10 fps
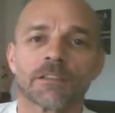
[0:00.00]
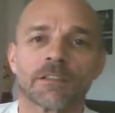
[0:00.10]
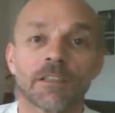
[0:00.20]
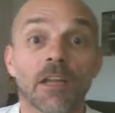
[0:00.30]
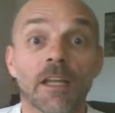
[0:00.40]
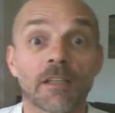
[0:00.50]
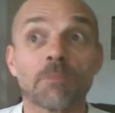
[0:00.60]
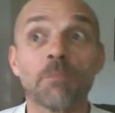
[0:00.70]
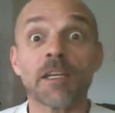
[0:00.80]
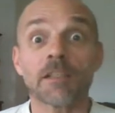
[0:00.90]
It's like this
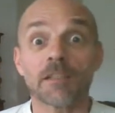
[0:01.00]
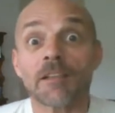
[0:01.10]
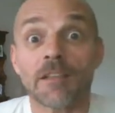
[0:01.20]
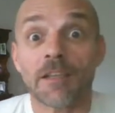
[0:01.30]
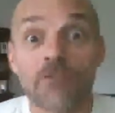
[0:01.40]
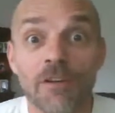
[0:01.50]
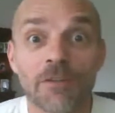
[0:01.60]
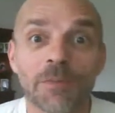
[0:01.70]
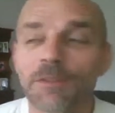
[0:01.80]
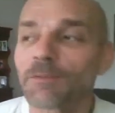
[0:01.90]
big dick
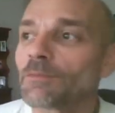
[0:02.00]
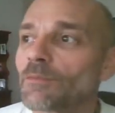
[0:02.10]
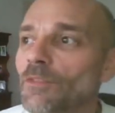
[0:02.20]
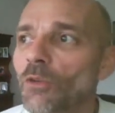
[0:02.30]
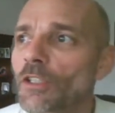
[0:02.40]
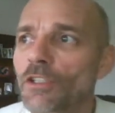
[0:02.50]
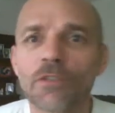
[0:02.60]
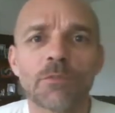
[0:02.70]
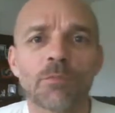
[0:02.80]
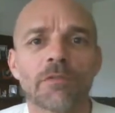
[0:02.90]
syndrome. Sorry to
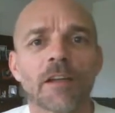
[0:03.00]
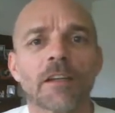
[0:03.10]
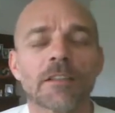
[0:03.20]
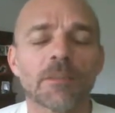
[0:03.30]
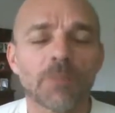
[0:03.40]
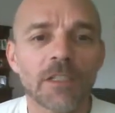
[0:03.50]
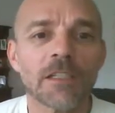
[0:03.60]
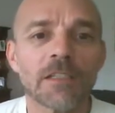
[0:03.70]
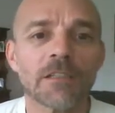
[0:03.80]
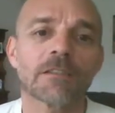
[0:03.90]
use profanities, but it
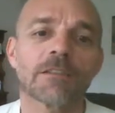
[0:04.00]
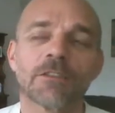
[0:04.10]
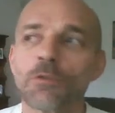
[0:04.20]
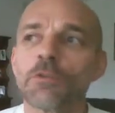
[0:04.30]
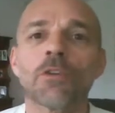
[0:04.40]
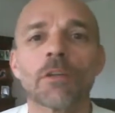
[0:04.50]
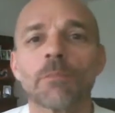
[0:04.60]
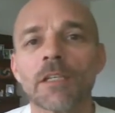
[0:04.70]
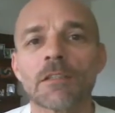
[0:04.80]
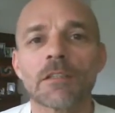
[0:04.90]
is. Who's got the
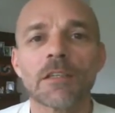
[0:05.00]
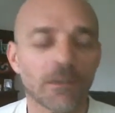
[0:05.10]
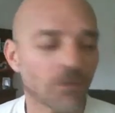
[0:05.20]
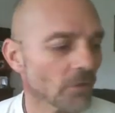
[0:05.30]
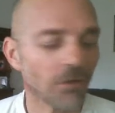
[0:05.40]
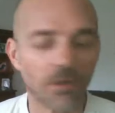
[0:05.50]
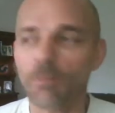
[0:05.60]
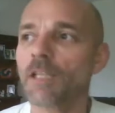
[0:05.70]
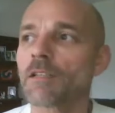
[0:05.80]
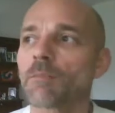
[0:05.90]
biggest dick? Who's got the
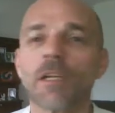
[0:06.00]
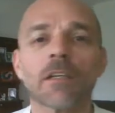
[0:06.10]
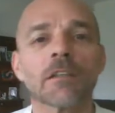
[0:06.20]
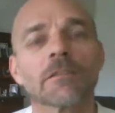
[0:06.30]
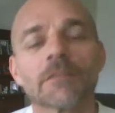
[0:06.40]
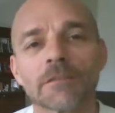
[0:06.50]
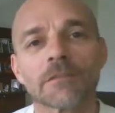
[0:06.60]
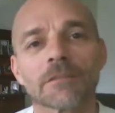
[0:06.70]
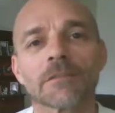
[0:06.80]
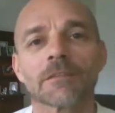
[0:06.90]
biggest button?
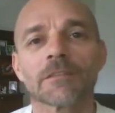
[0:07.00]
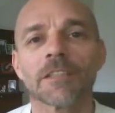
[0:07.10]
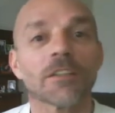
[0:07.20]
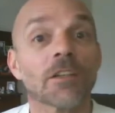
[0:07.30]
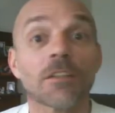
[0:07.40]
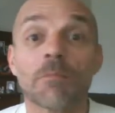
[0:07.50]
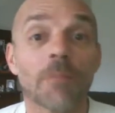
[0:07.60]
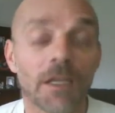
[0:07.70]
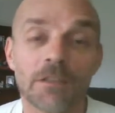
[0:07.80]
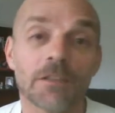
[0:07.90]
It doesn't
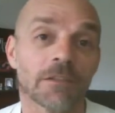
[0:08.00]
matter.